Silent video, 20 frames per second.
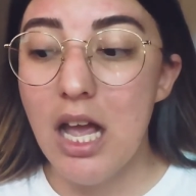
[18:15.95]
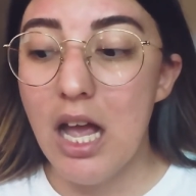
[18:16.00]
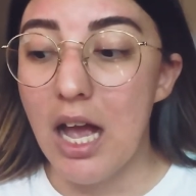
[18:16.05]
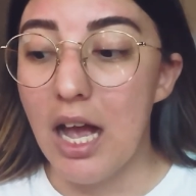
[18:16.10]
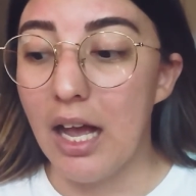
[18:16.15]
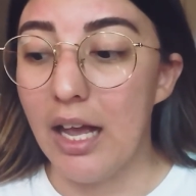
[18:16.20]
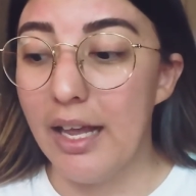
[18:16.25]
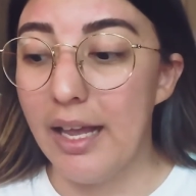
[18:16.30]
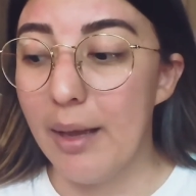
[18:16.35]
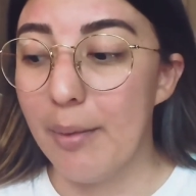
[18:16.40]

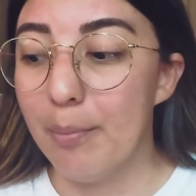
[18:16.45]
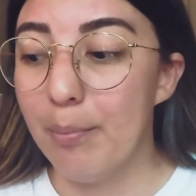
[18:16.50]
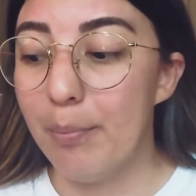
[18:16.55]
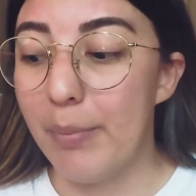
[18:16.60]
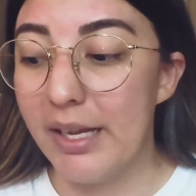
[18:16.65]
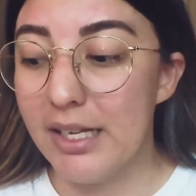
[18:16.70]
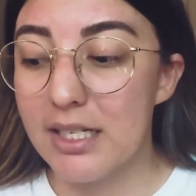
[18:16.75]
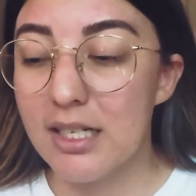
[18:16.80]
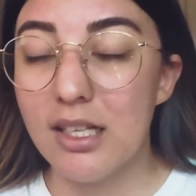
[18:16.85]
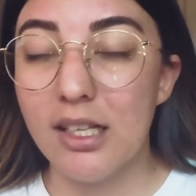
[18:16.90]
I am
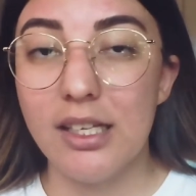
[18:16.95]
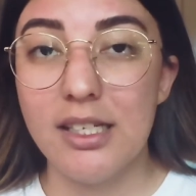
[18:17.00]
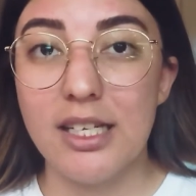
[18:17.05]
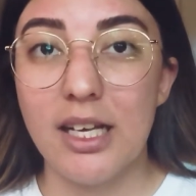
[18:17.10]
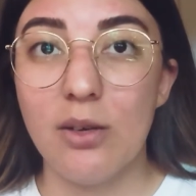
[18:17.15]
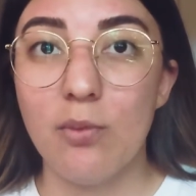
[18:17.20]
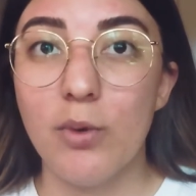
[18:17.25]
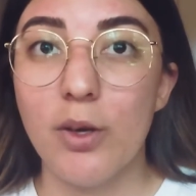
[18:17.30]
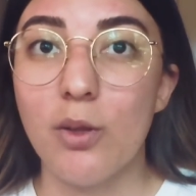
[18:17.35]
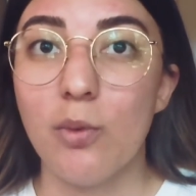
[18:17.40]
basically
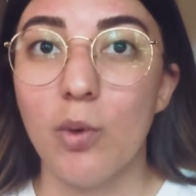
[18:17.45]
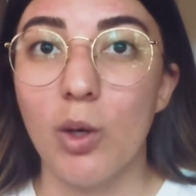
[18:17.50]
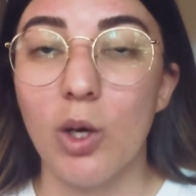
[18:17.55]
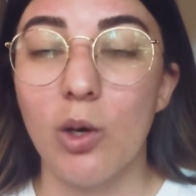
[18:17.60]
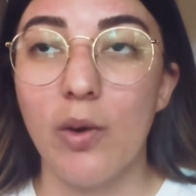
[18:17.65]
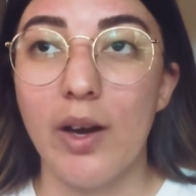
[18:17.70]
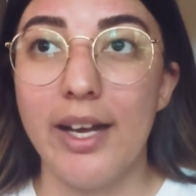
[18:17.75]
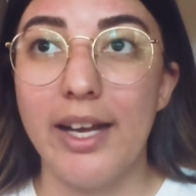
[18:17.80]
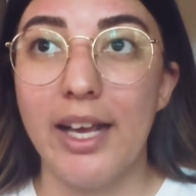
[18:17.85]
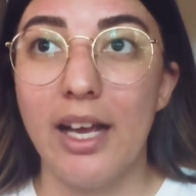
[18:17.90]
done with work
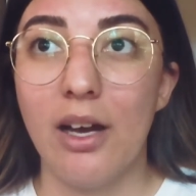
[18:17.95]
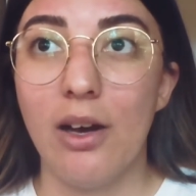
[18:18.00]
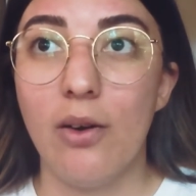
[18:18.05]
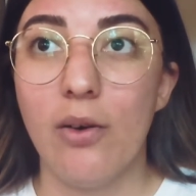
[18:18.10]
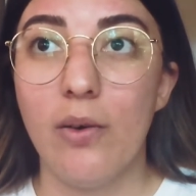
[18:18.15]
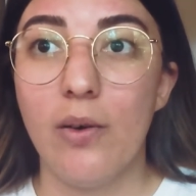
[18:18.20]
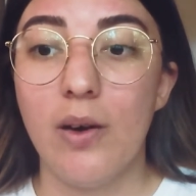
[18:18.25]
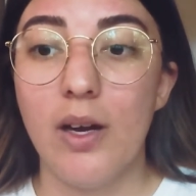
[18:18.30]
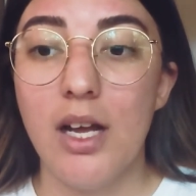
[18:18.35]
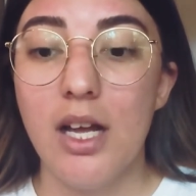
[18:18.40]
right
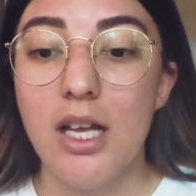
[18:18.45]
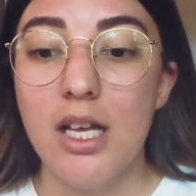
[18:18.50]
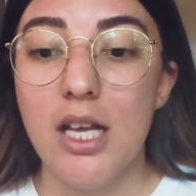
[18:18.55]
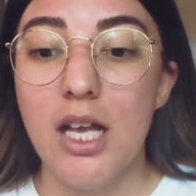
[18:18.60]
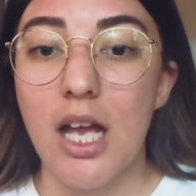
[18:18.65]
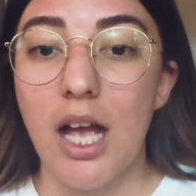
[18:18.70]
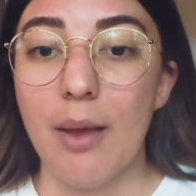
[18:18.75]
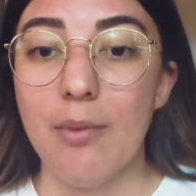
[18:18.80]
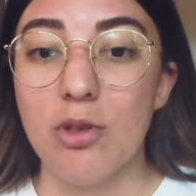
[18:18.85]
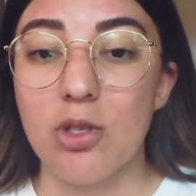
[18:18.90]
now.
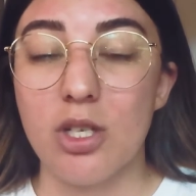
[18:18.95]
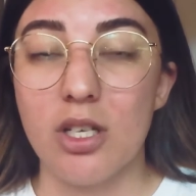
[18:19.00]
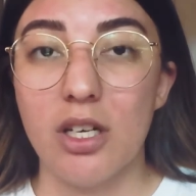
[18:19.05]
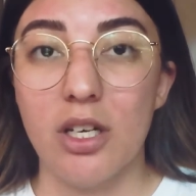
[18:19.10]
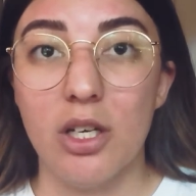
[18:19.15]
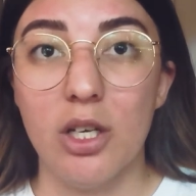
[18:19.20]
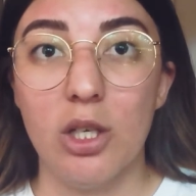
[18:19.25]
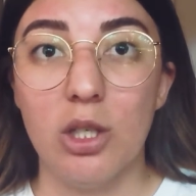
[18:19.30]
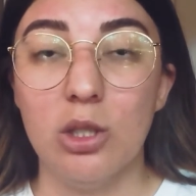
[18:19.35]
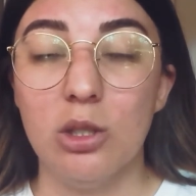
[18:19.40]
I'm just gonna
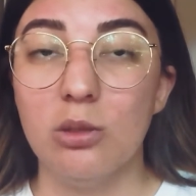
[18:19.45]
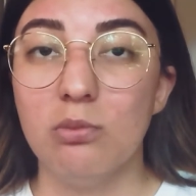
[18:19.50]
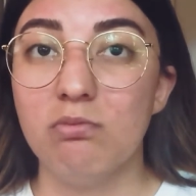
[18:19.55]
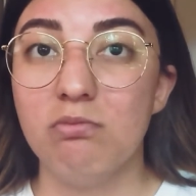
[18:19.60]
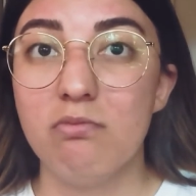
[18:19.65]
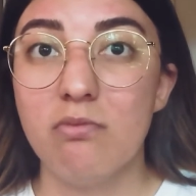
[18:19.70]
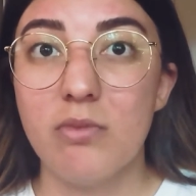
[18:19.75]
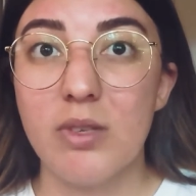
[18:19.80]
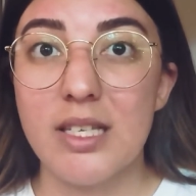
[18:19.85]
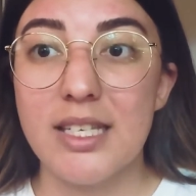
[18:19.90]
go
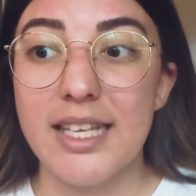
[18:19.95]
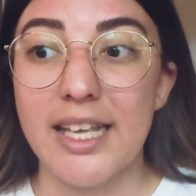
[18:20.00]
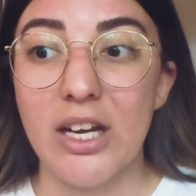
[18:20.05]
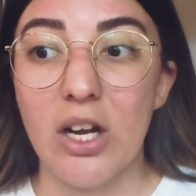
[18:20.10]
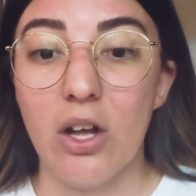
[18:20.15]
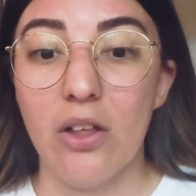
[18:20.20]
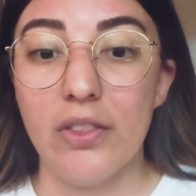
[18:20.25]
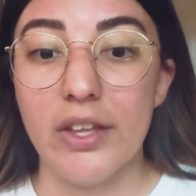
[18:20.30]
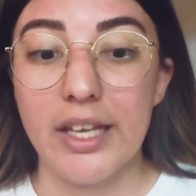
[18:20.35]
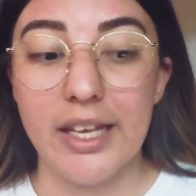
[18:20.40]
sit
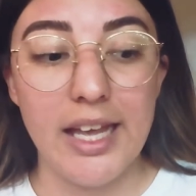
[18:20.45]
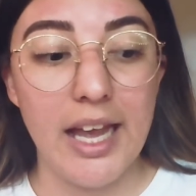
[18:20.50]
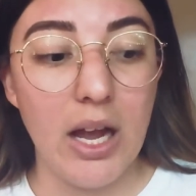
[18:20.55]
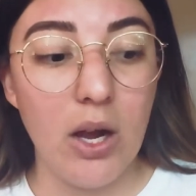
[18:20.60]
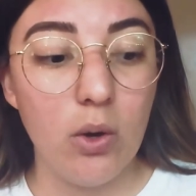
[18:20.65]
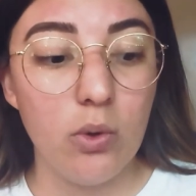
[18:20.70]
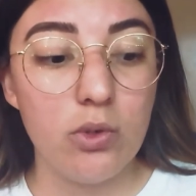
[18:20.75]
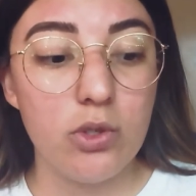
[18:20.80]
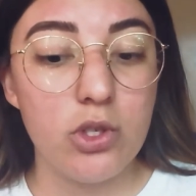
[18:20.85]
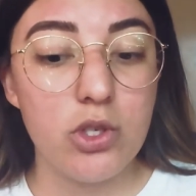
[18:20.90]
on the
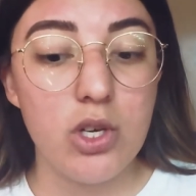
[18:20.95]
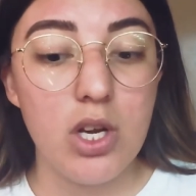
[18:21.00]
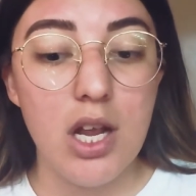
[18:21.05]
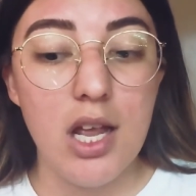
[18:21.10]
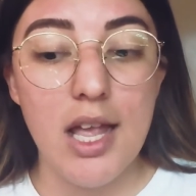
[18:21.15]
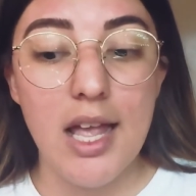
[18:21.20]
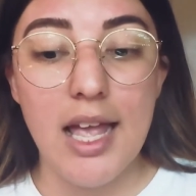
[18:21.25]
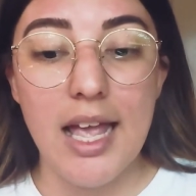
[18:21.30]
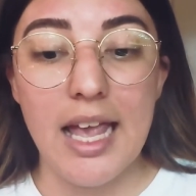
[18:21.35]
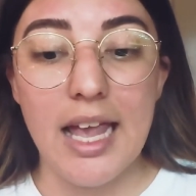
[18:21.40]
couch
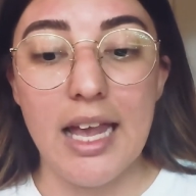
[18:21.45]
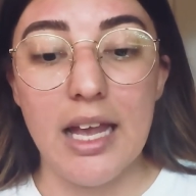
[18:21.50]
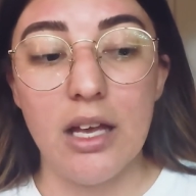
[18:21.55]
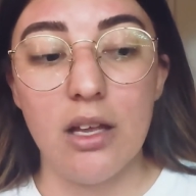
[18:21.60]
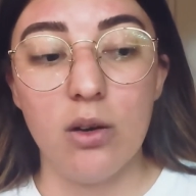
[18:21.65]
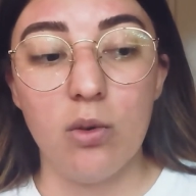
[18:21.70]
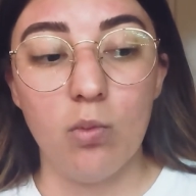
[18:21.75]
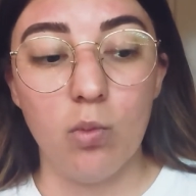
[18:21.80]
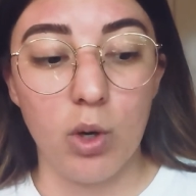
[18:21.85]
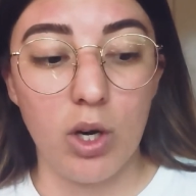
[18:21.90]

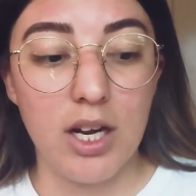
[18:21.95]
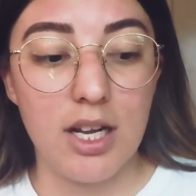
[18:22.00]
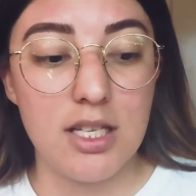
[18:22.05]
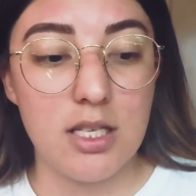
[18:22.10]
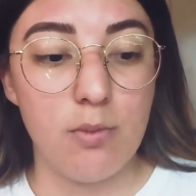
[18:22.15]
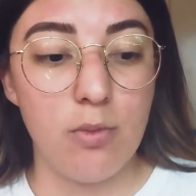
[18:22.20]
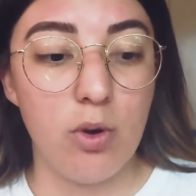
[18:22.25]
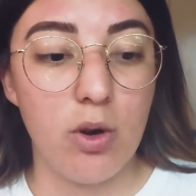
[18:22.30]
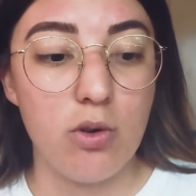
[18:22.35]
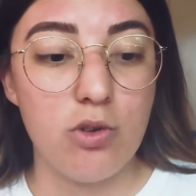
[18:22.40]
and work on
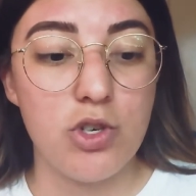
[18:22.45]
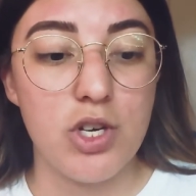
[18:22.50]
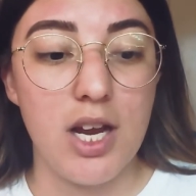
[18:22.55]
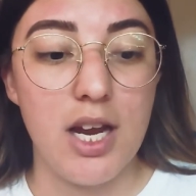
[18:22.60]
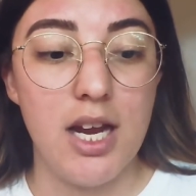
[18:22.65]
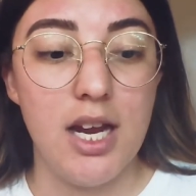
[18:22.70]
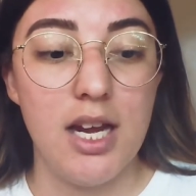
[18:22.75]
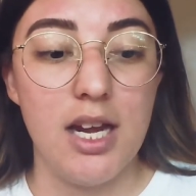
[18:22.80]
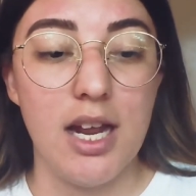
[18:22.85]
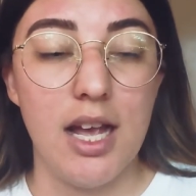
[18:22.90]
some
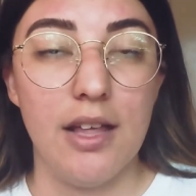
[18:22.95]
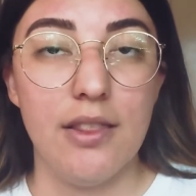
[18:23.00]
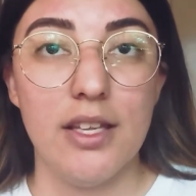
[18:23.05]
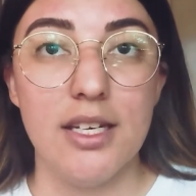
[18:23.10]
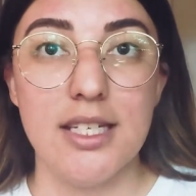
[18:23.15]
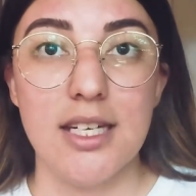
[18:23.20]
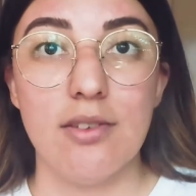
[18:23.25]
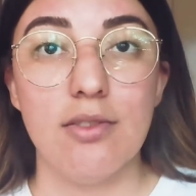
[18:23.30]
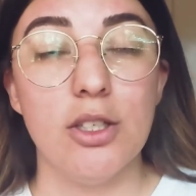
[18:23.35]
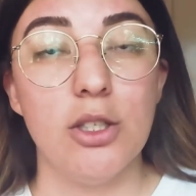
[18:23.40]
crocheting and
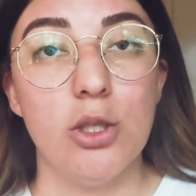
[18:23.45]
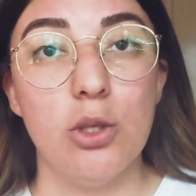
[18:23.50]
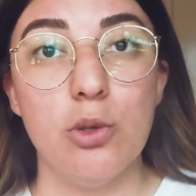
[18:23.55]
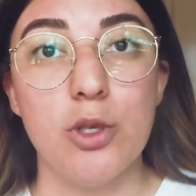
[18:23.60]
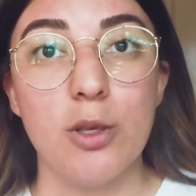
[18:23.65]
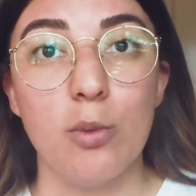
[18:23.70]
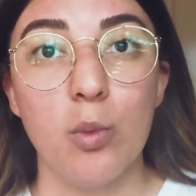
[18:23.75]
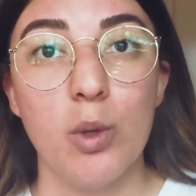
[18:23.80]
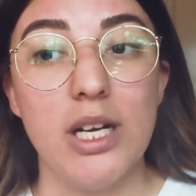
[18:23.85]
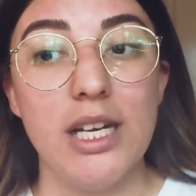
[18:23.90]
then definitely do
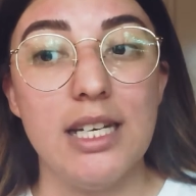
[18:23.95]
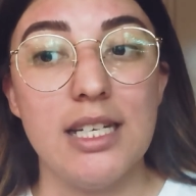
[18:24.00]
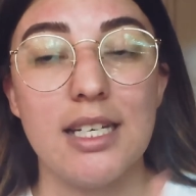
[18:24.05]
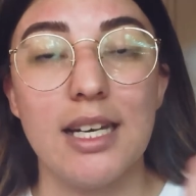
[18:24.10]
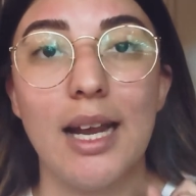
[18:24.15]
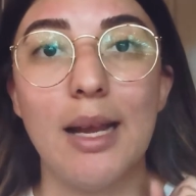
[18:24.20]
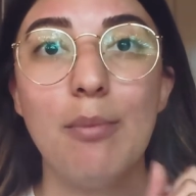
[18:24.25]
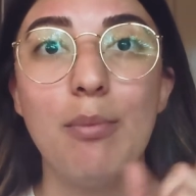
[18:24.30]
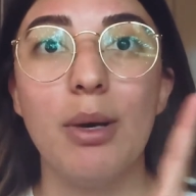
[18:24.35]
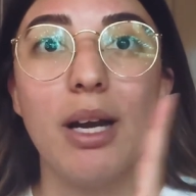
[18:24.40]
some reading
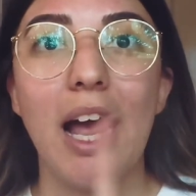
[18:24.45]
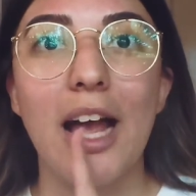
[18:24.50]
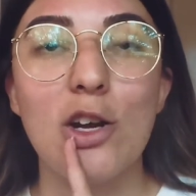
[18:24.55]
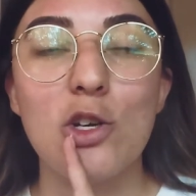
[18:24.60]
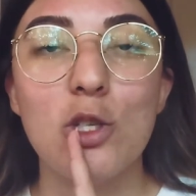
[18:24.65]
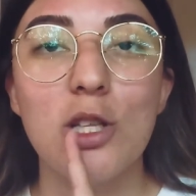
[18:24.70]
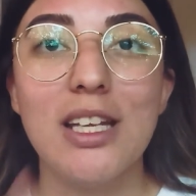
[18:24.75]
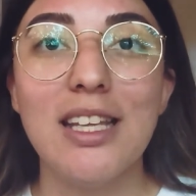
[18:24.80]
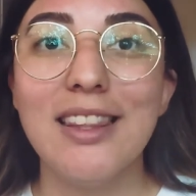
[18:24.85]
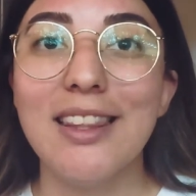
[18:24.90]
tonight. But
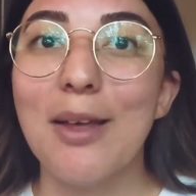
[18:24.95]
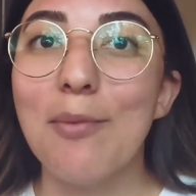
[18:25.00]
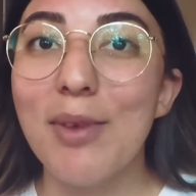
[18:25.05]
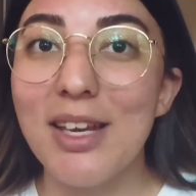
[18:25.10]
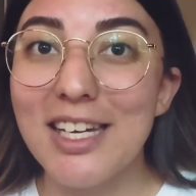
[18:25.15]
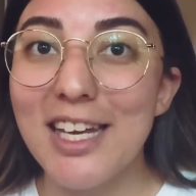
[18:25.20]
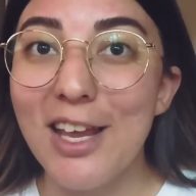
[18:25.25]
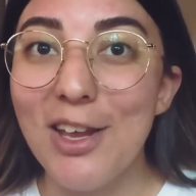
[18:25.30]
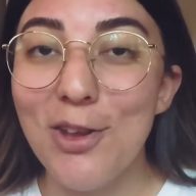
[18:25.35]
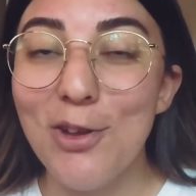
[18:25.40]
actually, let me
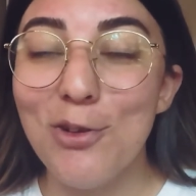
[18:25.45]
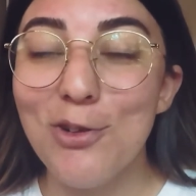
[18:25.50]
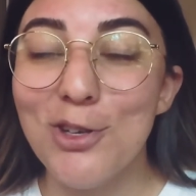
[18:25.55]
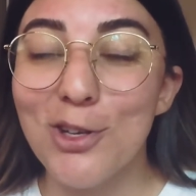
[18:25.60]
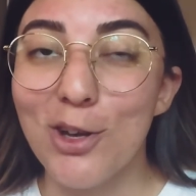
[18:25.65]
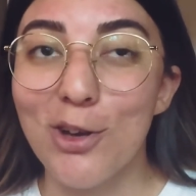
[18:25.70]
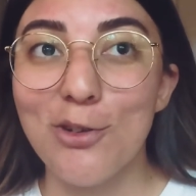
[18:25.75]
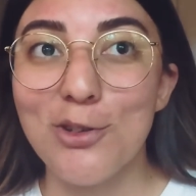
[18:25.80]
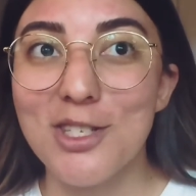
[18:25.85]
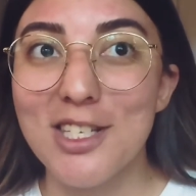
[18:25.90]
take you to
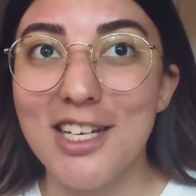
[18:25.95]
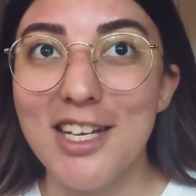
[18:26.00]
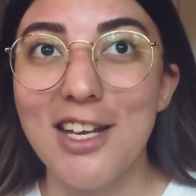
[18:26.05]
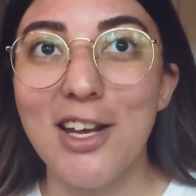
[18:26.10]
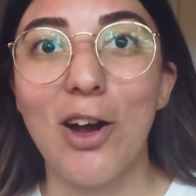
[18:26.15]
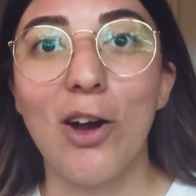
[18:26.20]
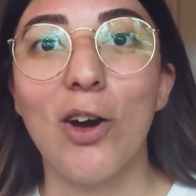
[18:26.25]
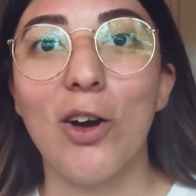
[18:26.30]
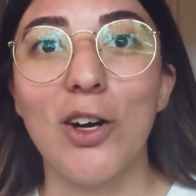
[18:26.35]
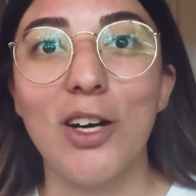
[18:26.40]
go see
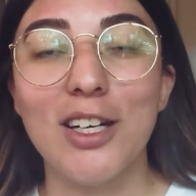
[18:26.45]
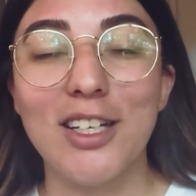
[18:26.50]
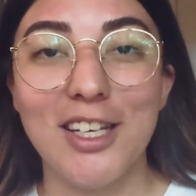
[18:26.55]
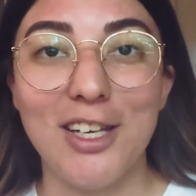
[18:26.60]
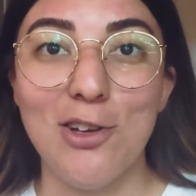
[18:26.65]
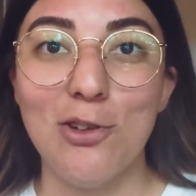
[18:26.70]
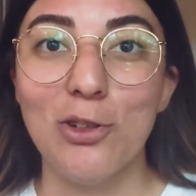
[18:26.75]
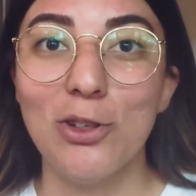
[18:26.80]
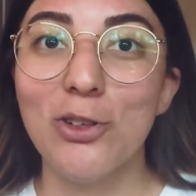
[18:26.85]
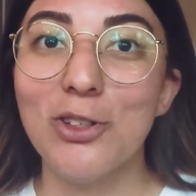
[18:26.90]
our
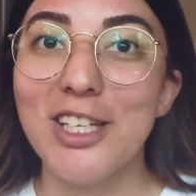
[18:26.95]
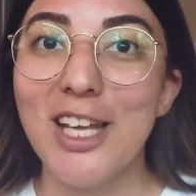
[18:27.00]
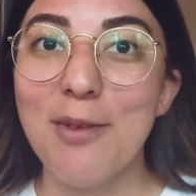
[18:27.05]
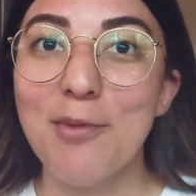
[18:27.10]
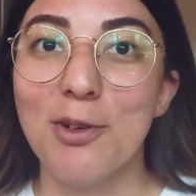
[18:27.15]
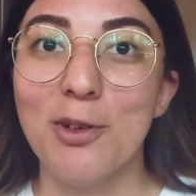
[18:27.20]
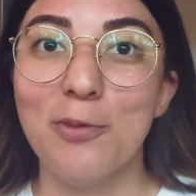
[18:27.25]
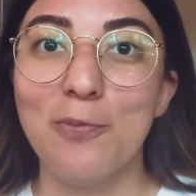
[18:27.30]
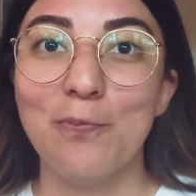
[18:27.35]
cute little table.